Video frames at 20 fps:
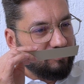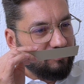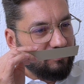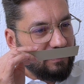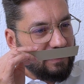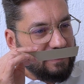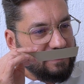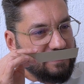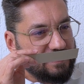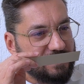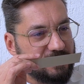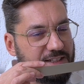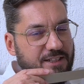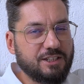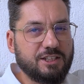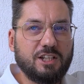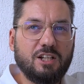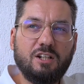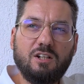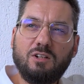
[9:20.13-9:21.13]
and
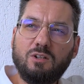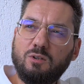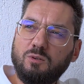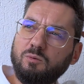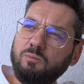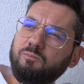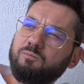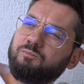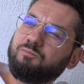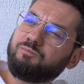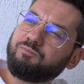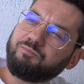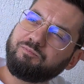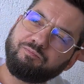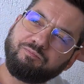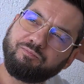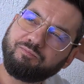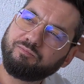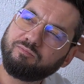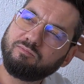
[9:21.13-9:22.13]
so
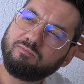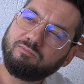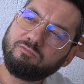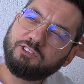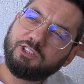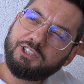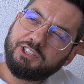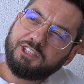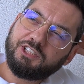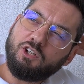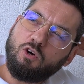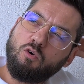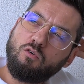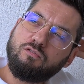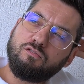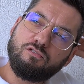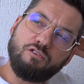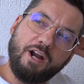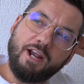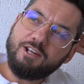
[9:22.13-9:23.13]

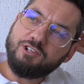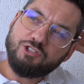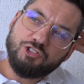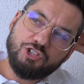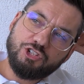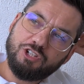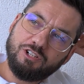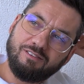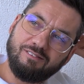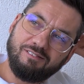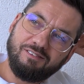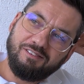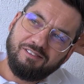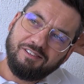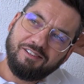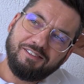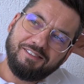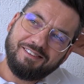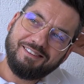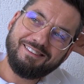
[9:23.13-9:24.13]
French.
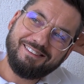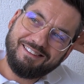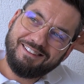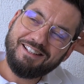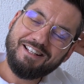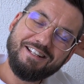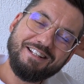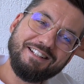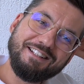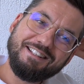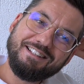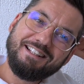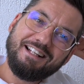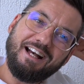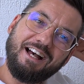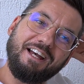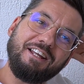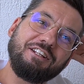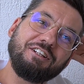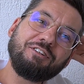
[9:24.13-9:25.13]

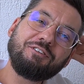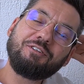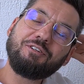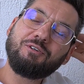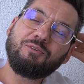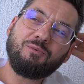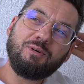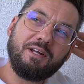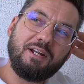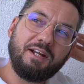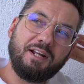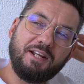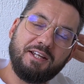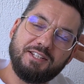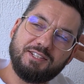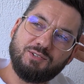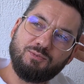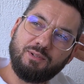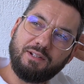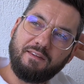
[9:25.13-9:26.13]
I don't know what it
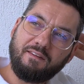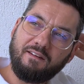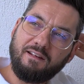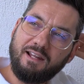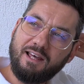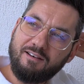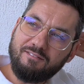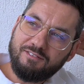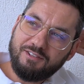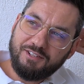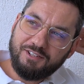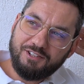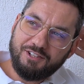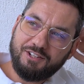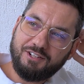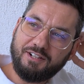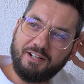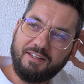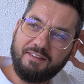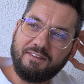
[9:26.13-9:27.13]
is with
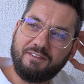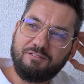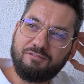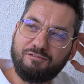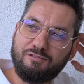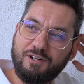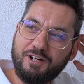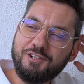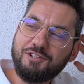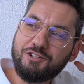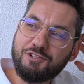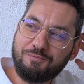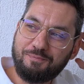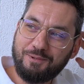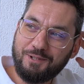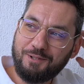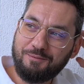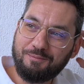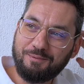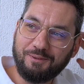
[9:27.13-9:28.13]
lavender and the French
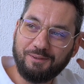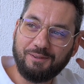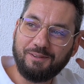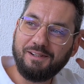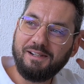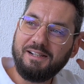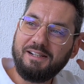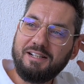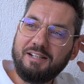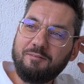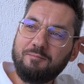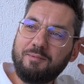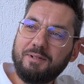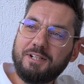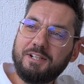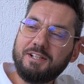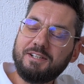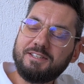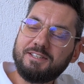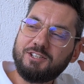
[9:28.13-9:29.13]
people,
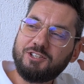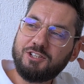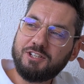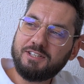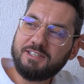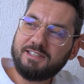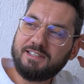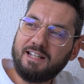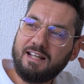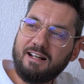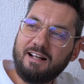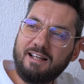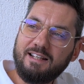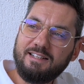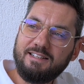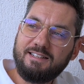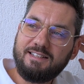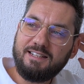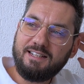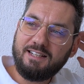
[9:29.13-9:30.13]
but it's just that
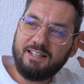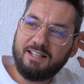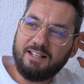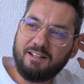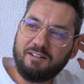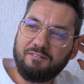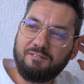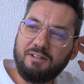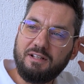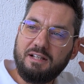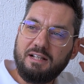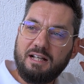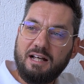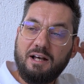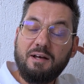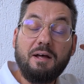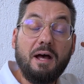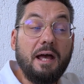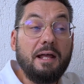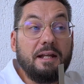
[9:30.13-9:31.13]
idea of,
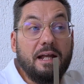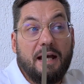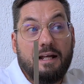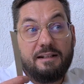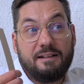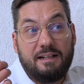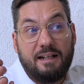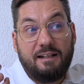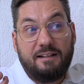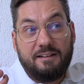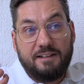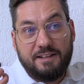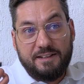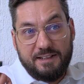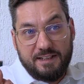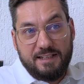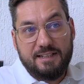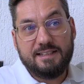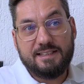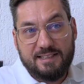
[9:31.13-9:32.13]
and it
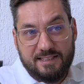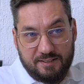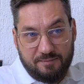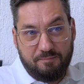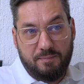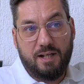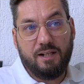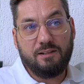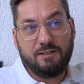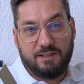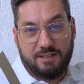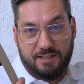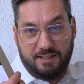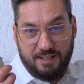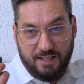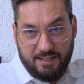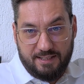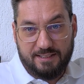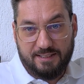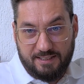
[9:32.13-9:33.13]
does smell
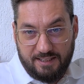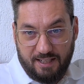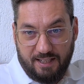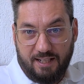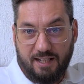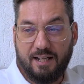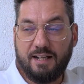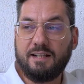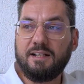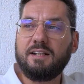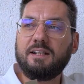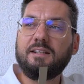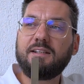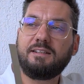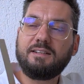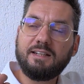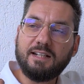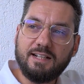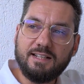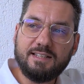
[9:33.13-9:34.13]
dusty, and it
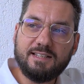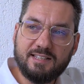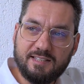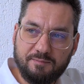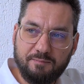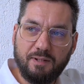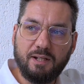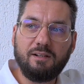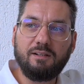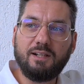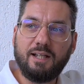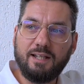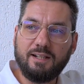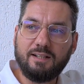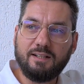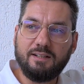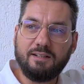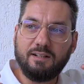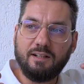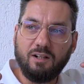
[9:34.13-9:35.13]
does smell
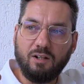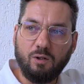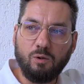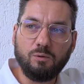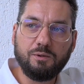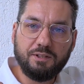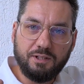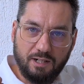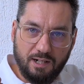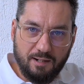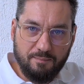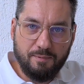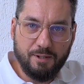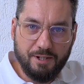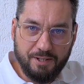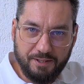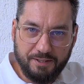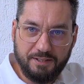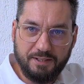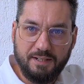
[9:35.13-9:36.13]
like an old
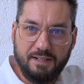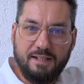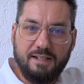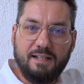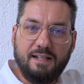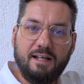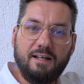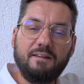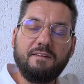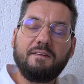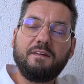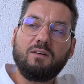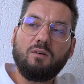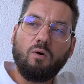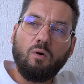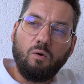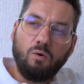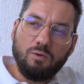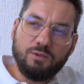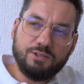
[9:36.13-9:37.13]
cupboard. And
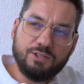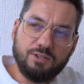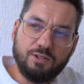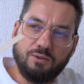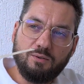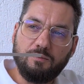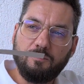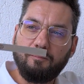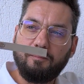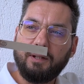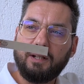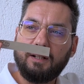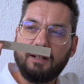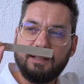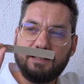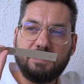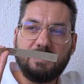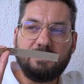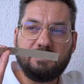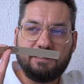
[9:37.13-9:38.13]
also,
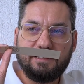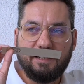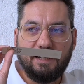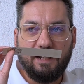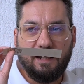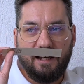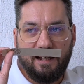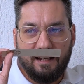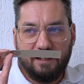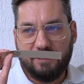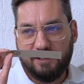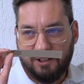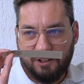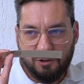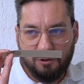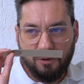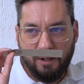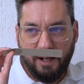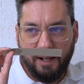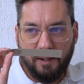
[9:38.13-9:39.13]
because it's the
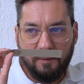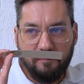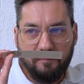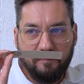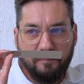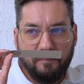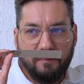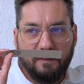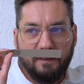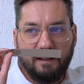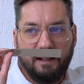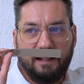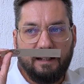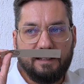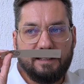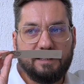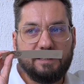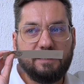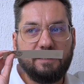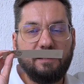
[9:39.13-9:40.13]
X-ray,
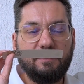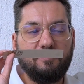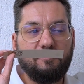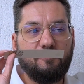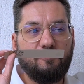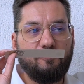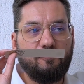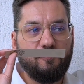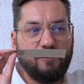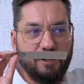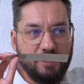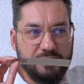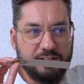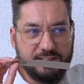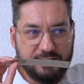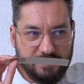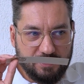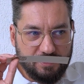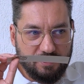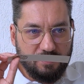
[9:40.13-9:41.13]
it's the
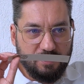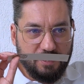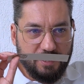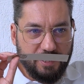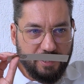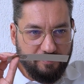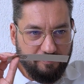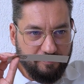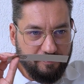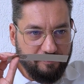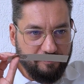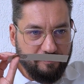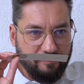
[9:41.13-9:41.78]
first time